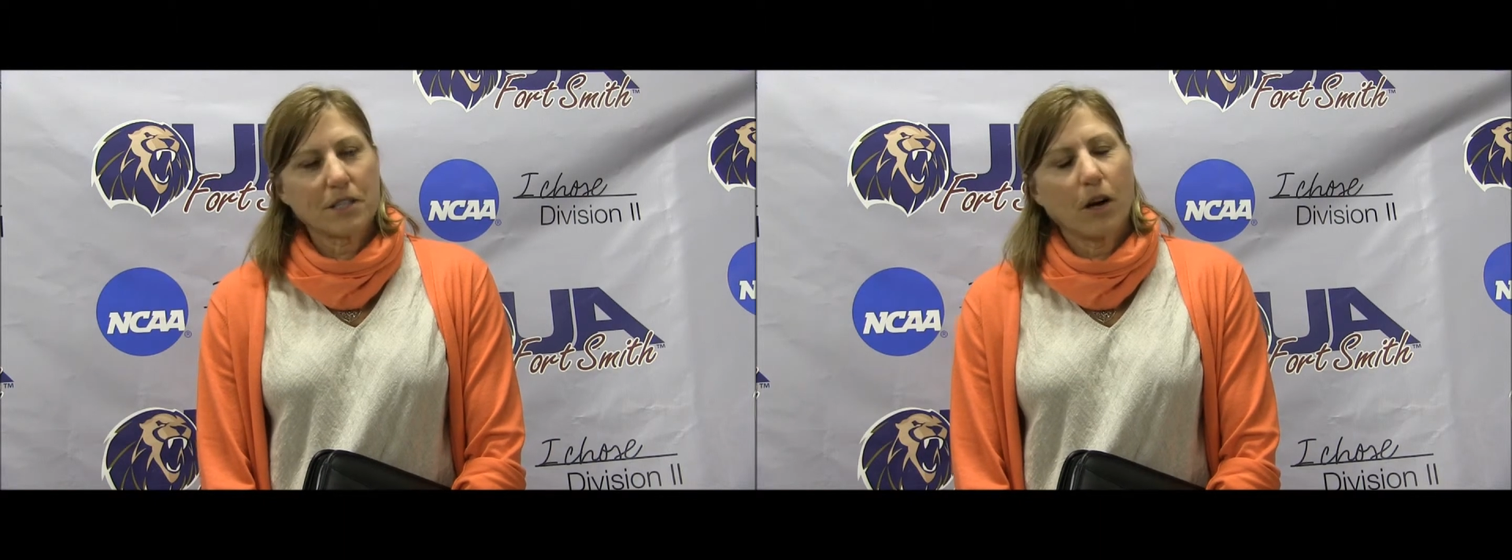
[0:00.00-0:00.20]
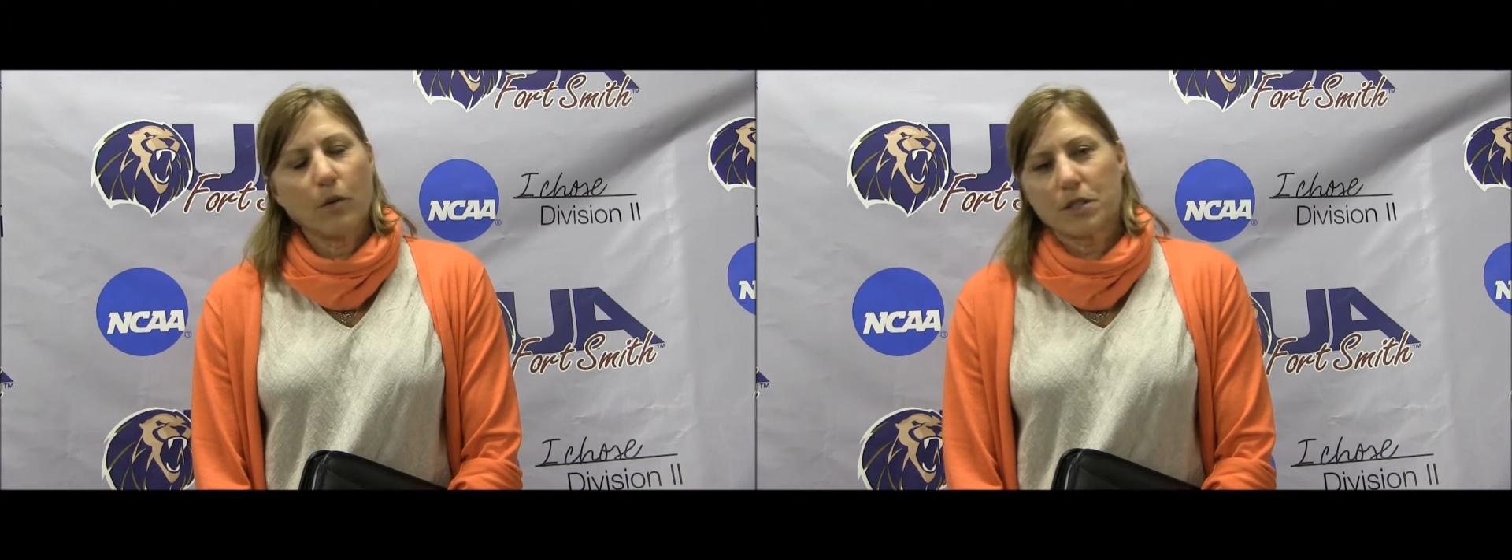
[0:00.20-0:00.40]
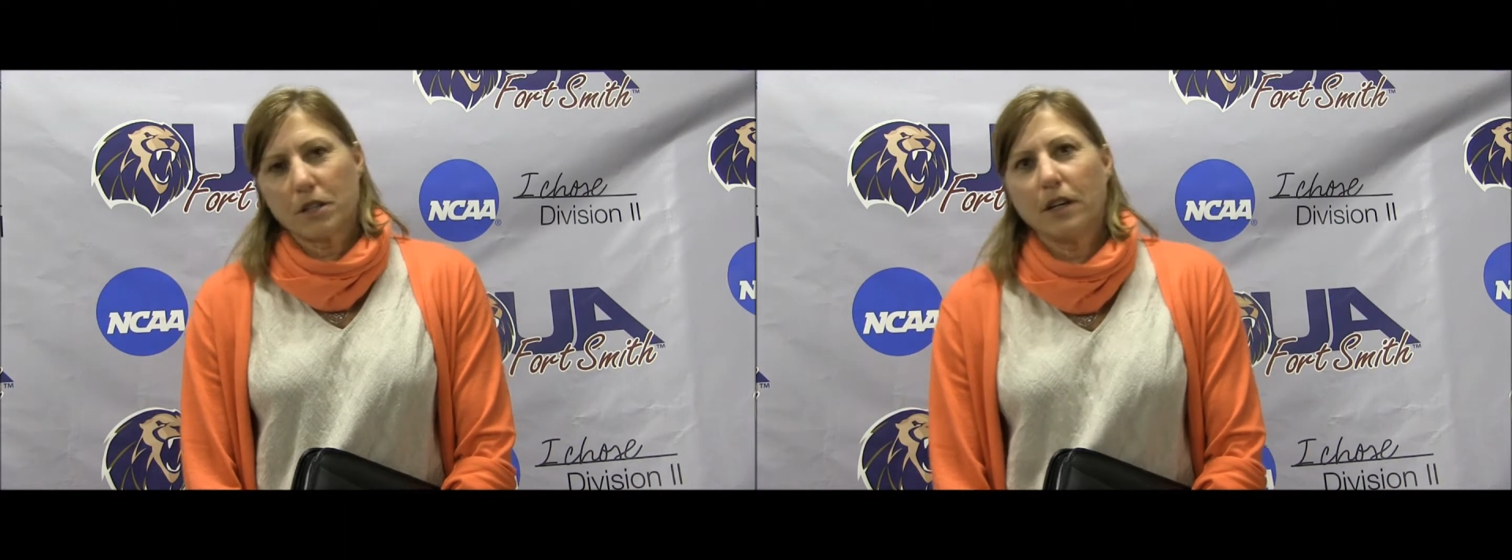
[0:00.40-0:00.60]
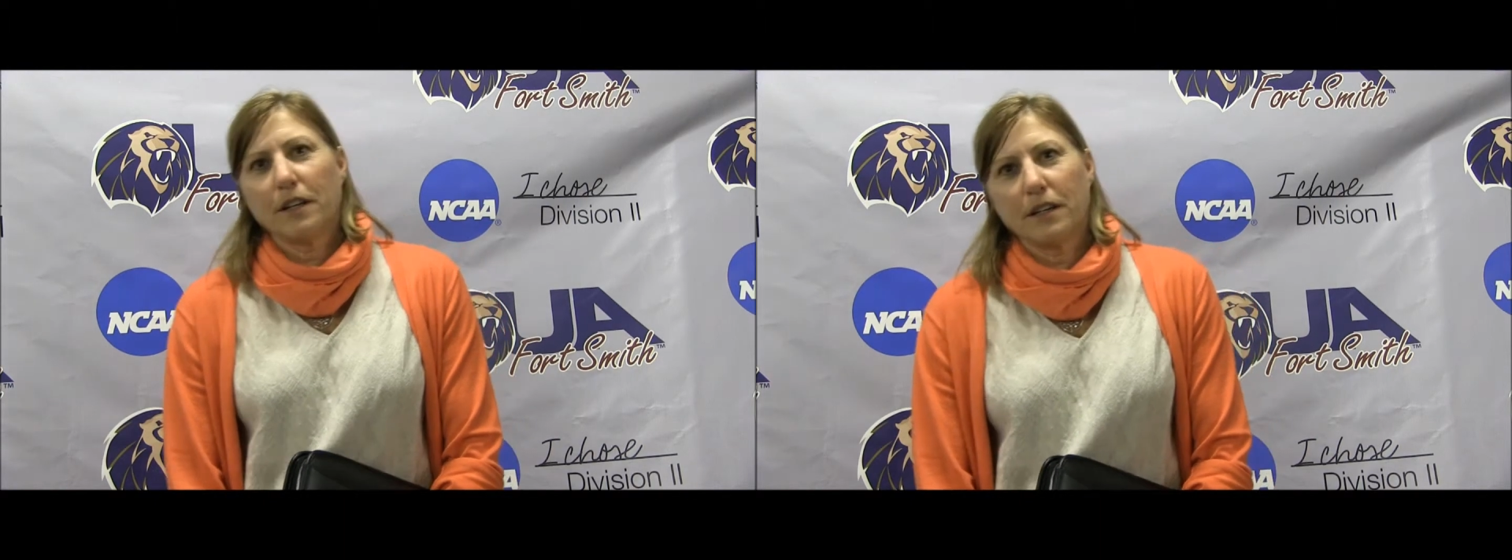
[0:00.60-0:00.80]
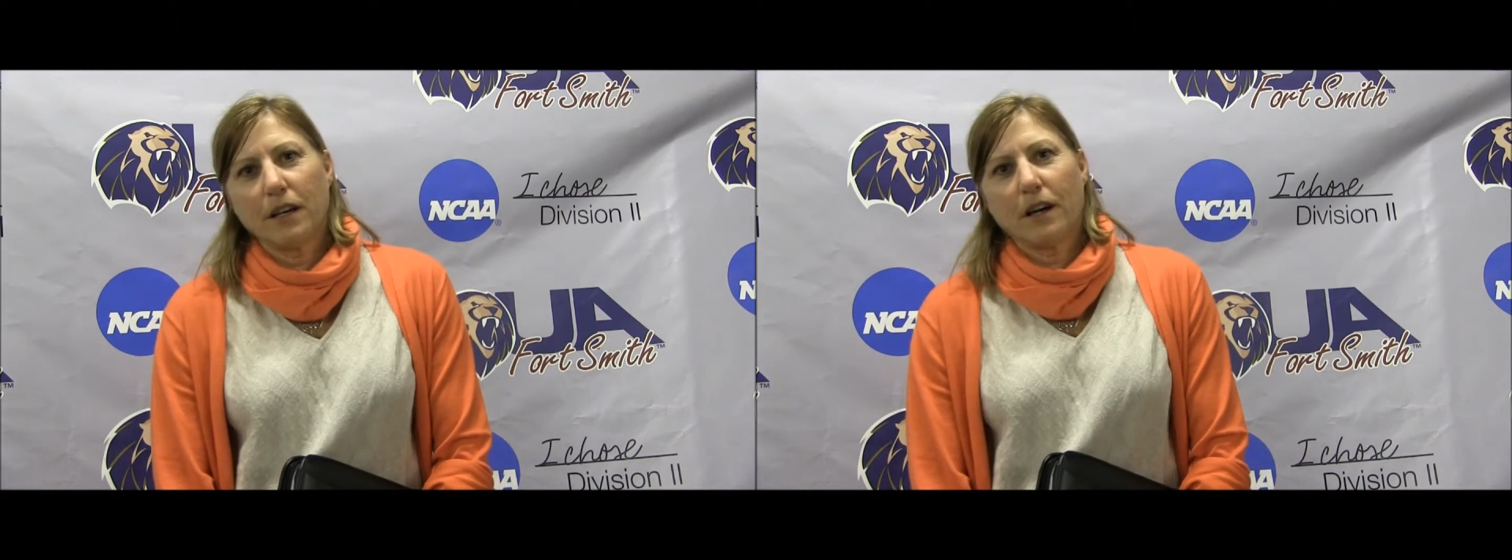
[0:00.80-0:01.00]
It's always
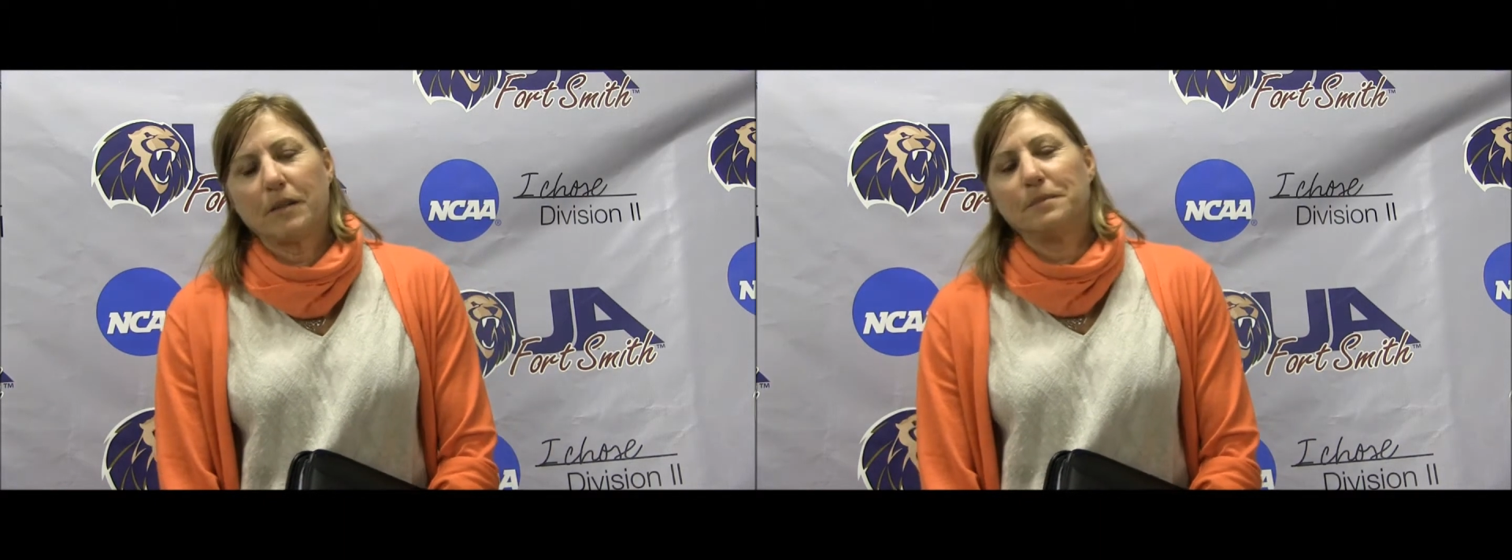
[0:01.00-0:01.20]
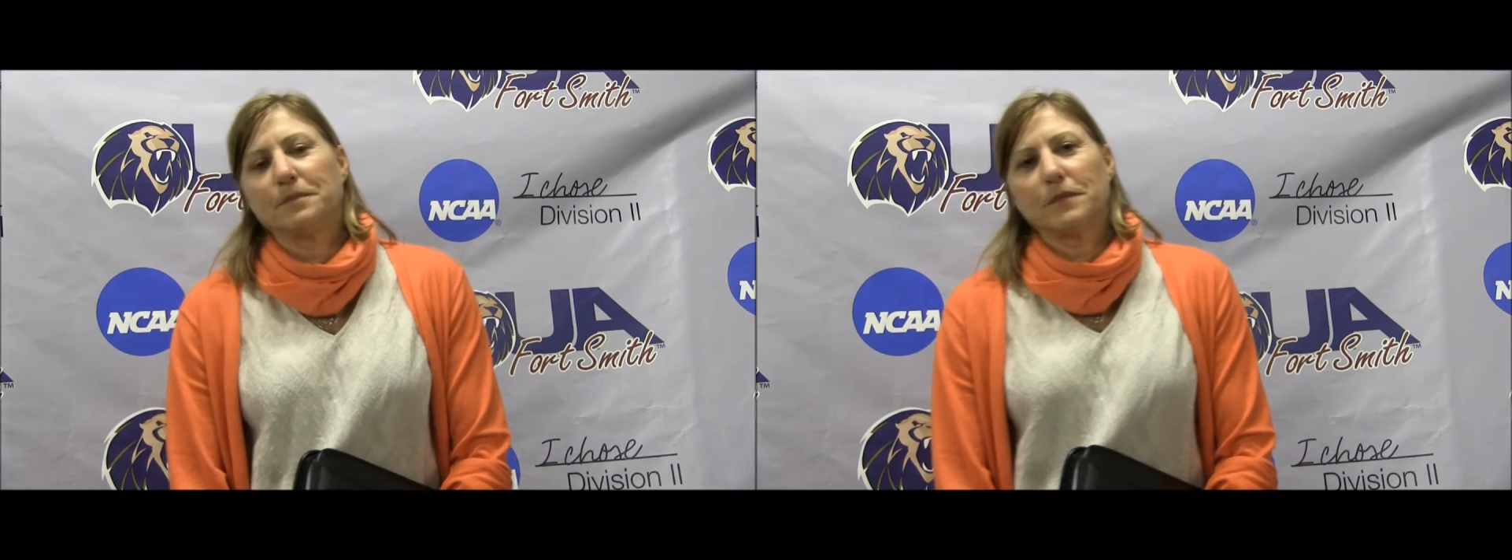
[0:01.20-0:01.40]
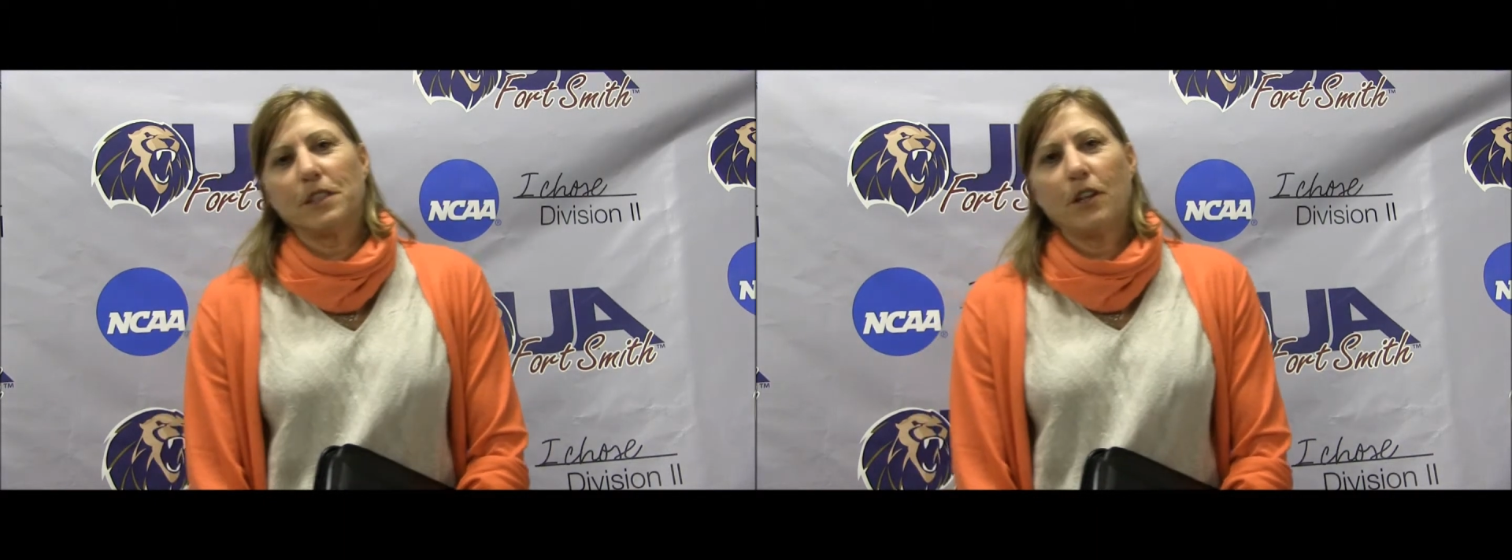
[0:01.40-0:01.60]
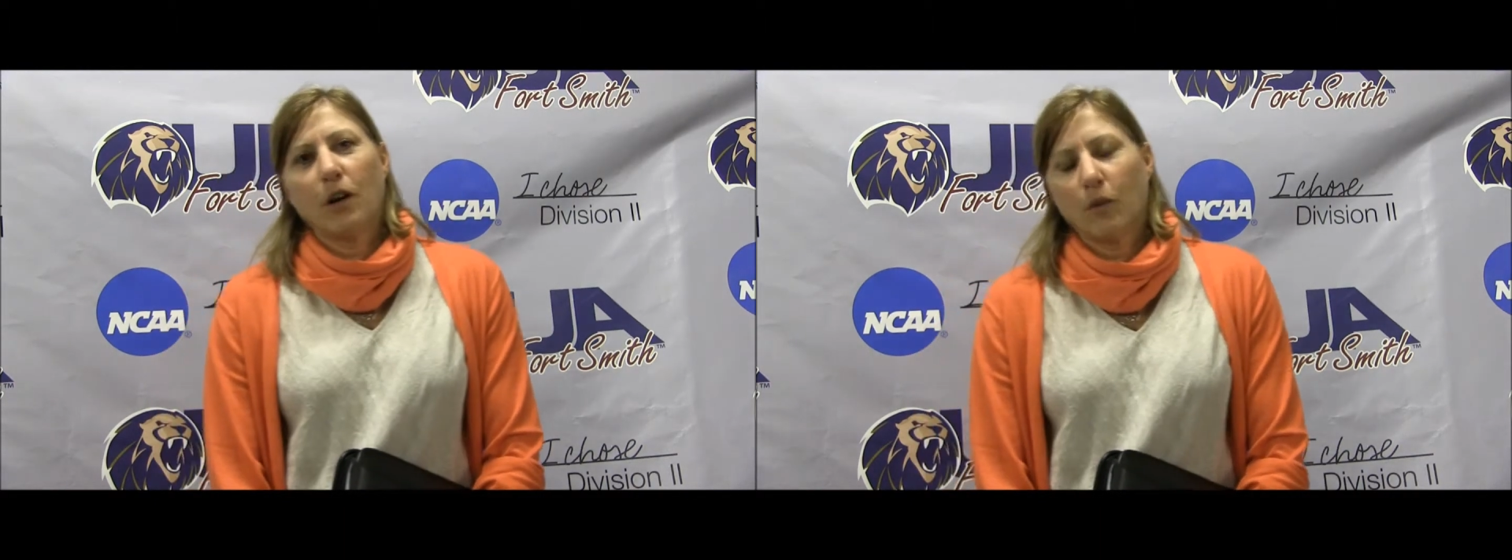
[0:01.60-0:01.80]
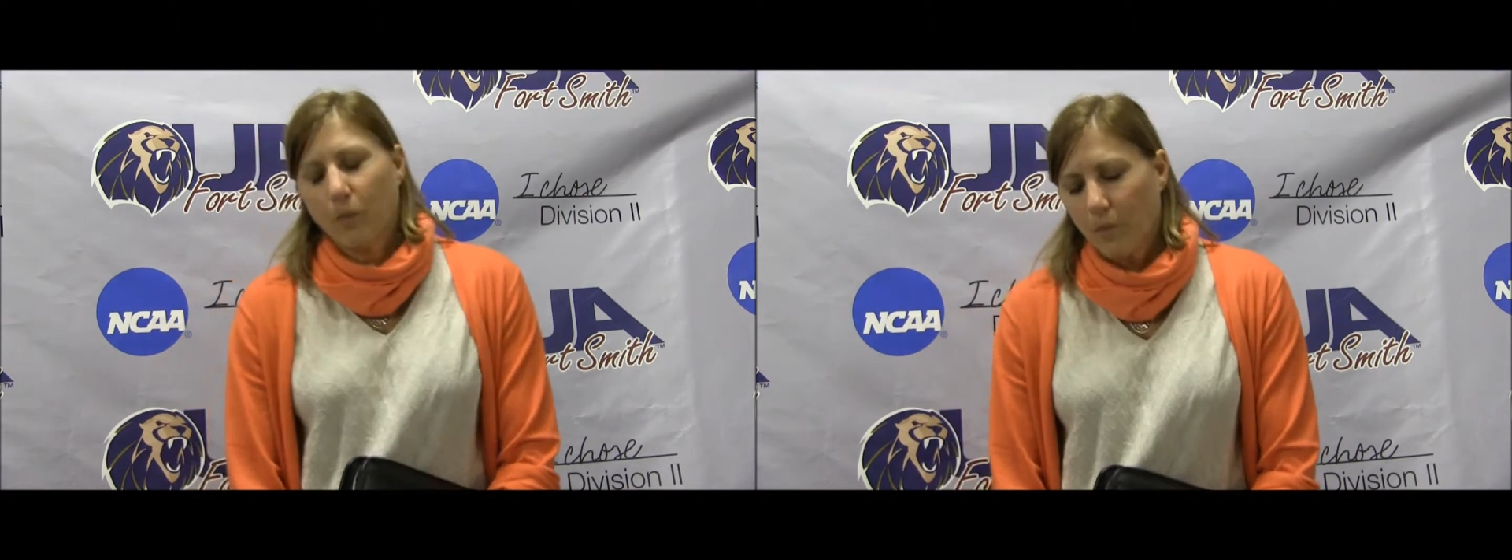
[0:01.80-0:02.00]
good. You
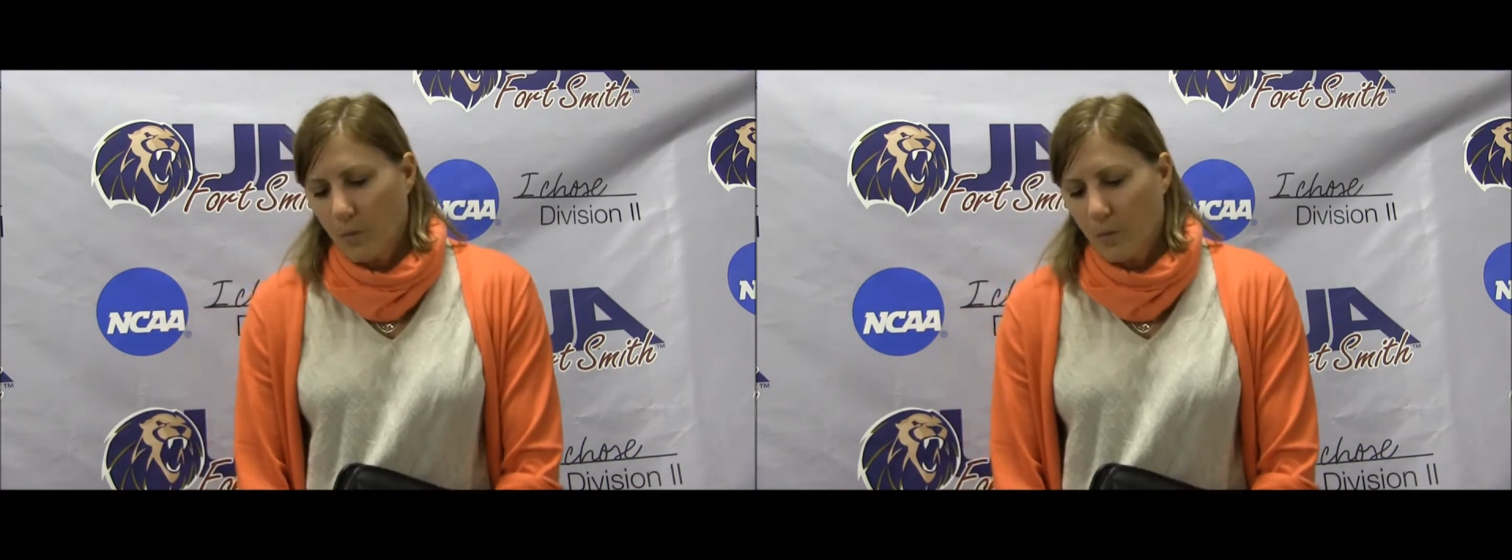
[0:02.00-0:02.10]
know,